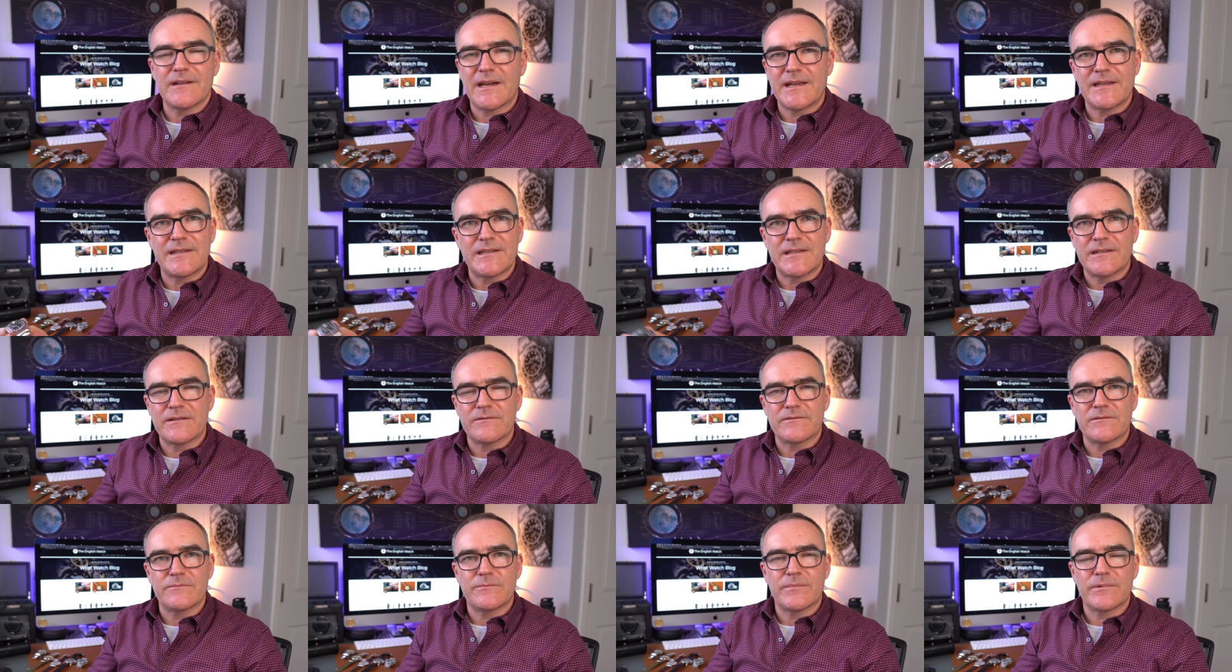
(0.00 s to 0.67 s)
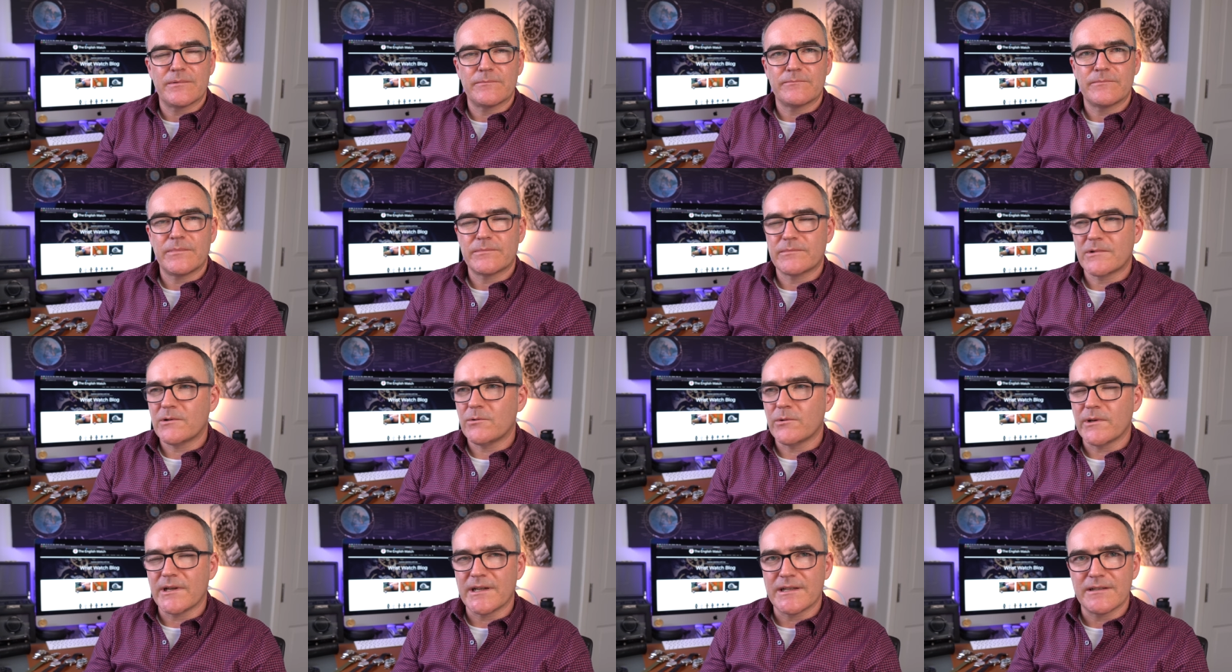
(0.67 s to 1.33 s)
1,800
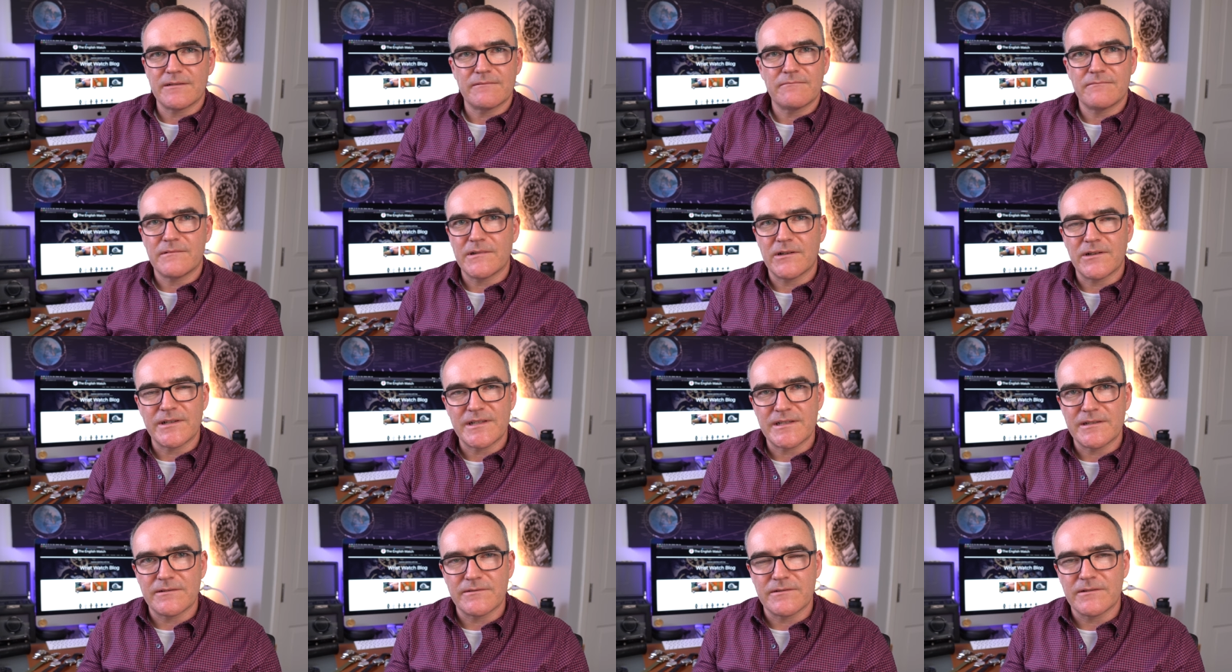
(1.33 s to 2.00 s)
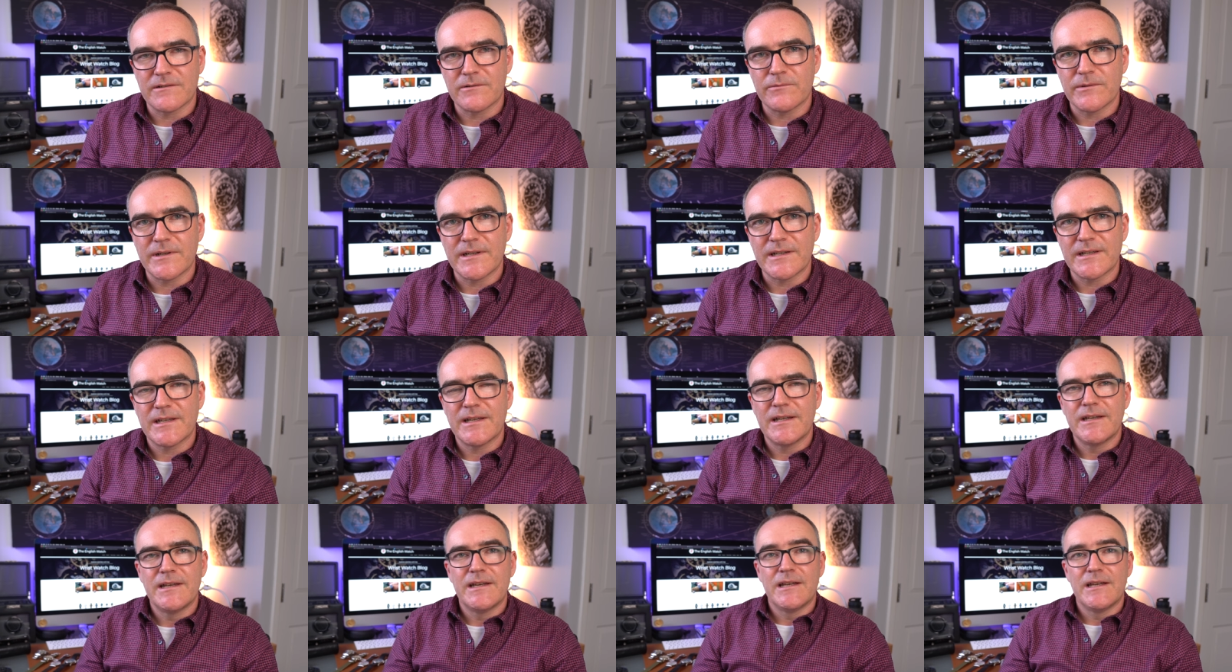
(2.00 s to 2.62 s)
quid, 1,900 quid.